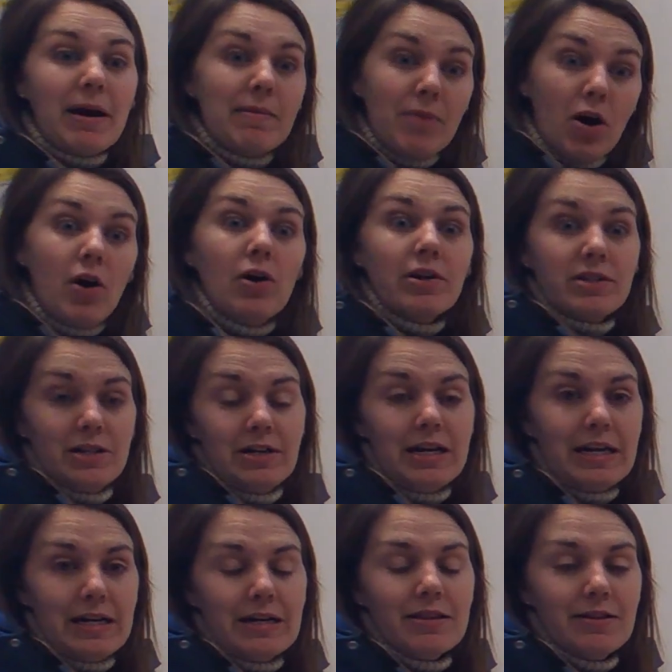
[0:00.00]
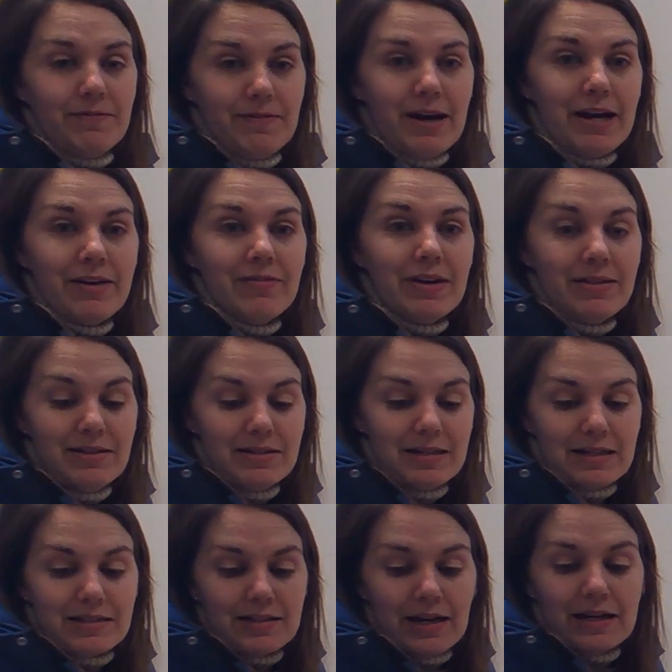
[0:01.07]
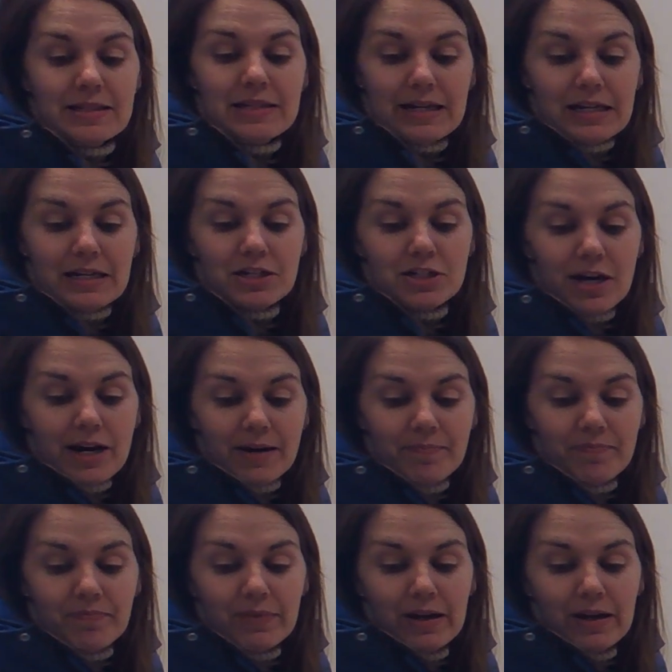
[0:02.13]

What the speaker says: I'm alternating the 5 and the 6 sides each time.